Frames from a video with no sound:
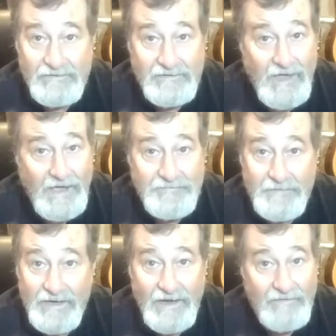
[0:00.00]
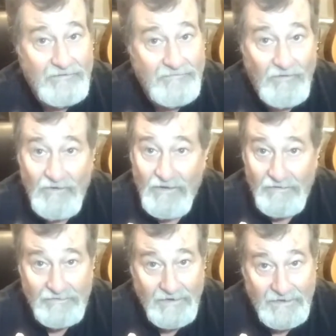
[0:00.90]
cat's meow there for a
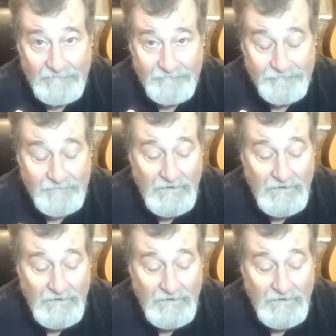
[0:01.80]
long time.